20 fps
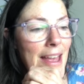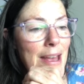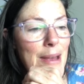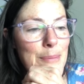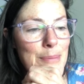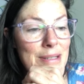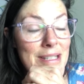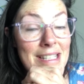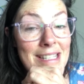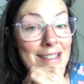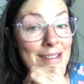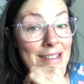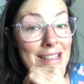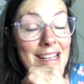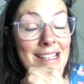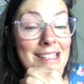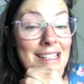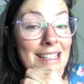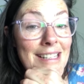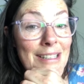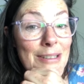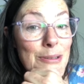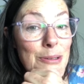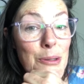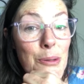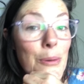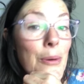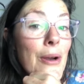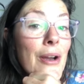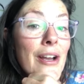But just as a little
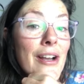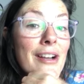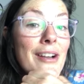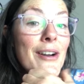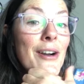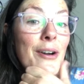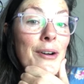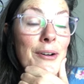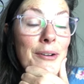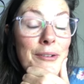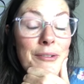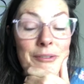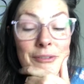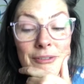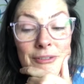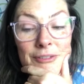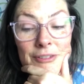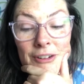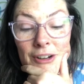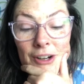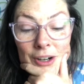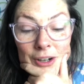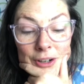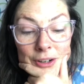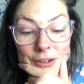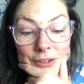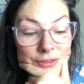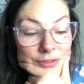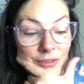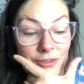quirk of,
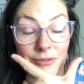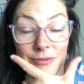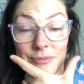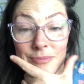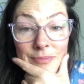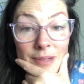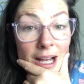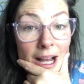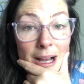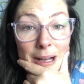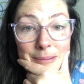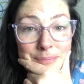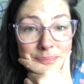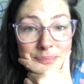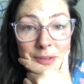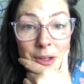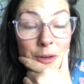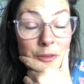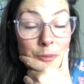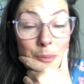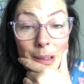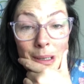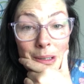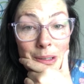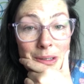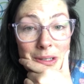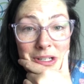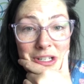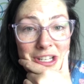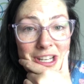of, um, of
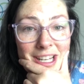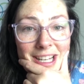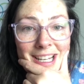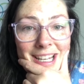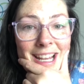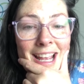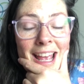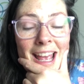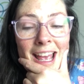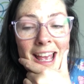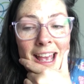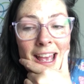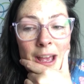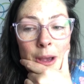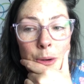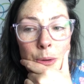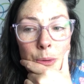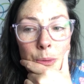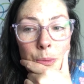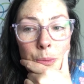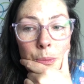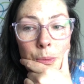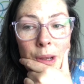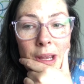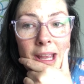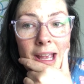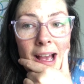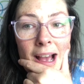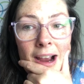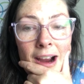biology,
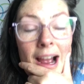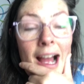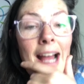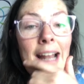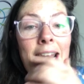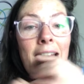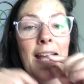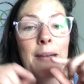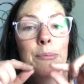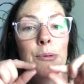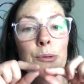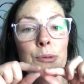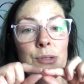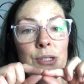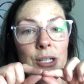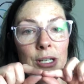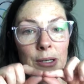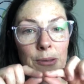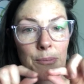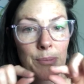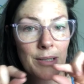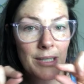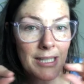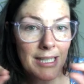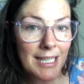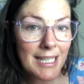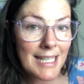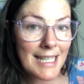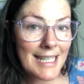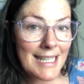we are unable to
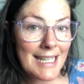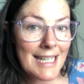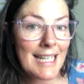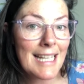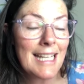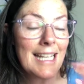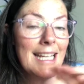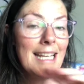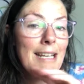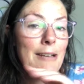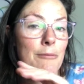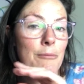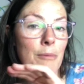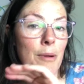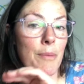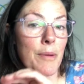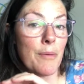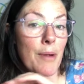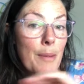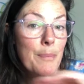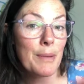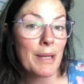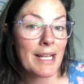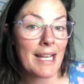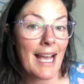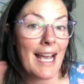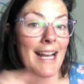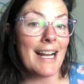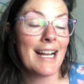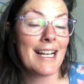completely, when we
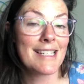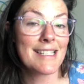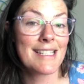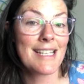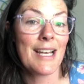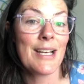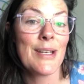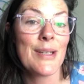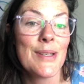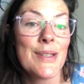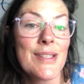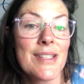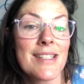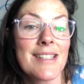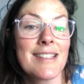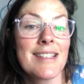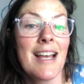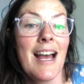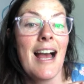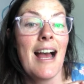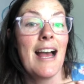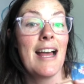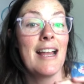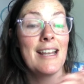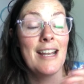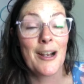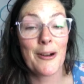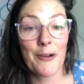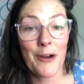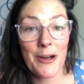replicate our cells and
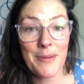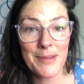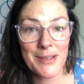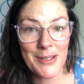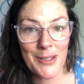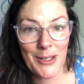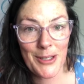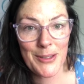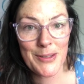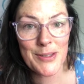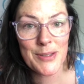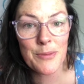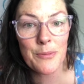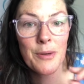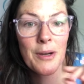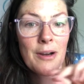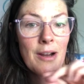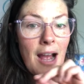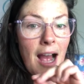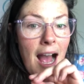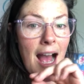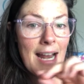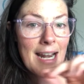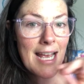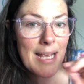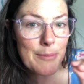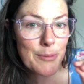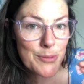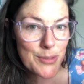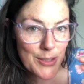our chromosomes, we're
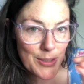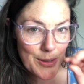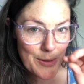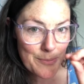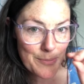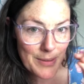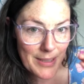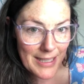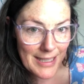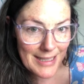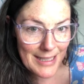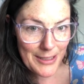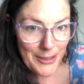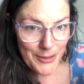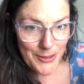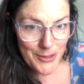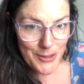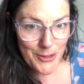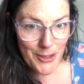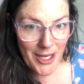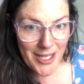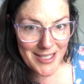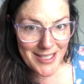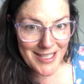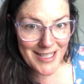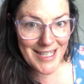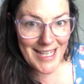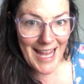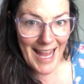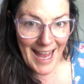unable to completely go straight to
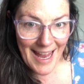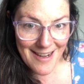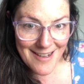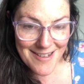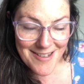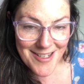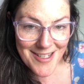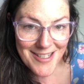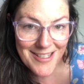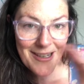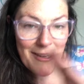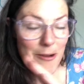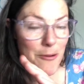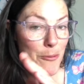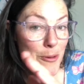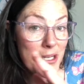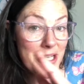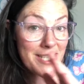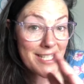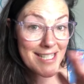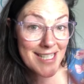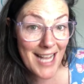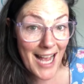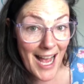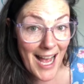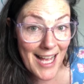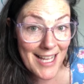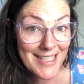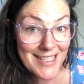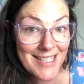the end. We just
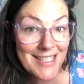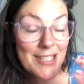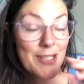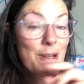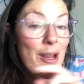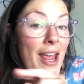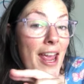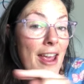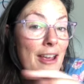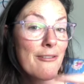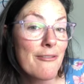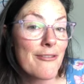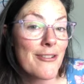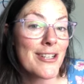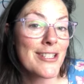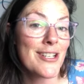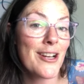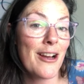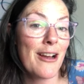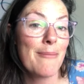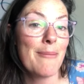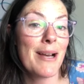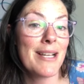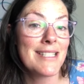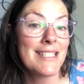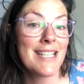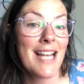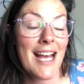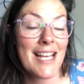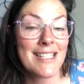can't. So every time our,
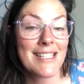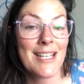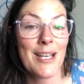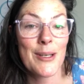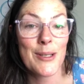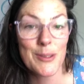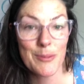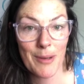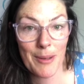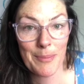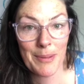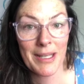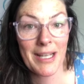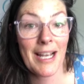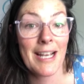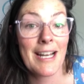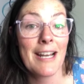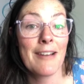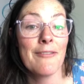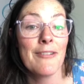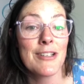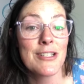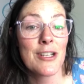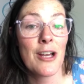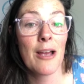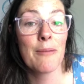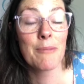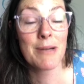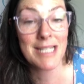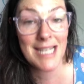our cells replicate, every
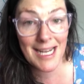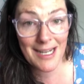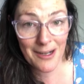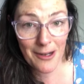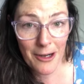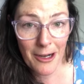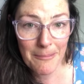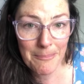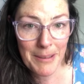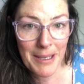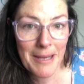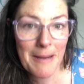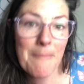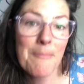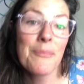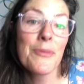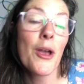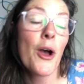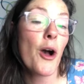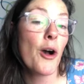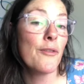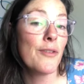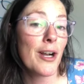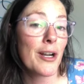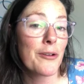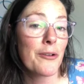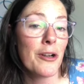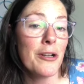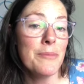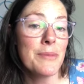time we take a copy of our
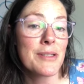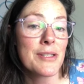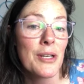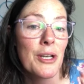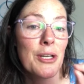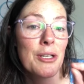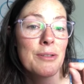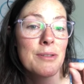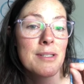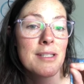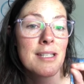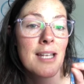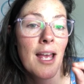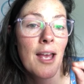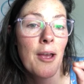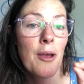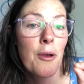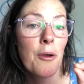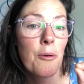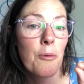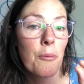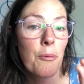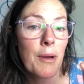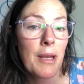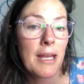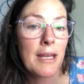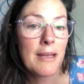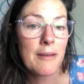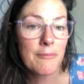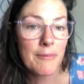chromosomes,
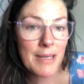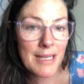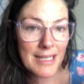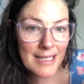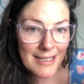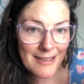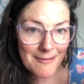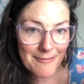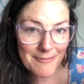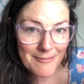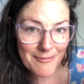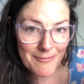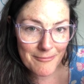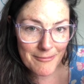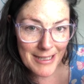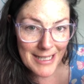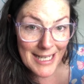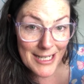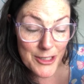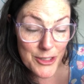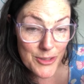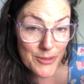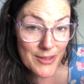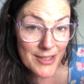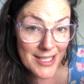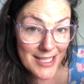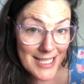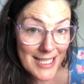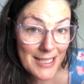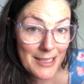we, we we get the
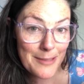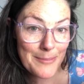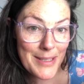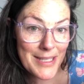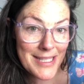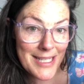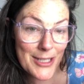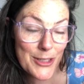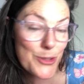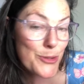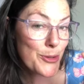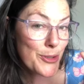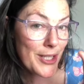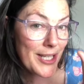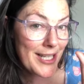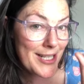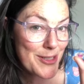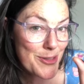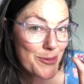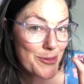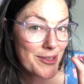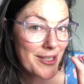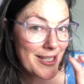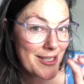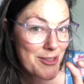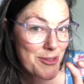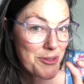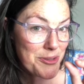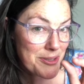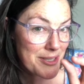telomeres get shorter and shorter and
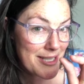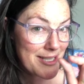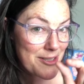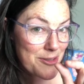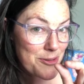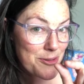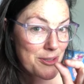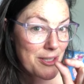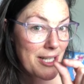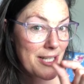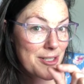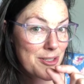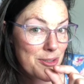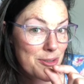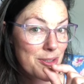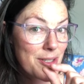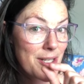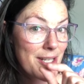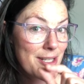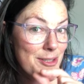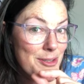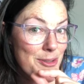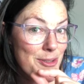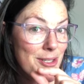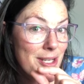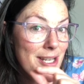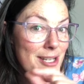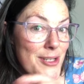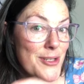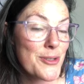shorter and shorter and shorter and shorter
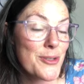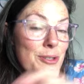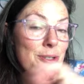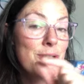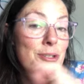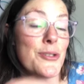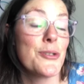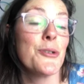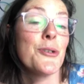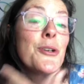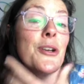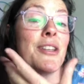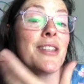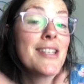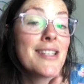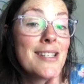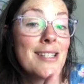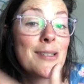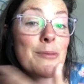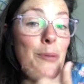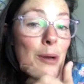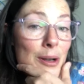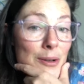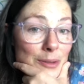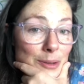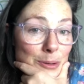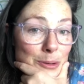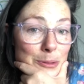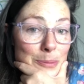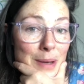and shorter and shorter. And this is one of
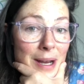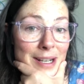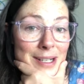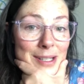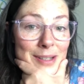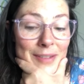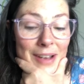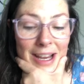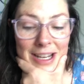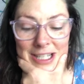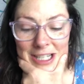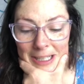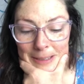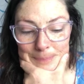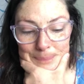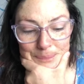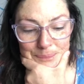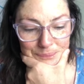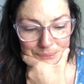the hallmarks of aging.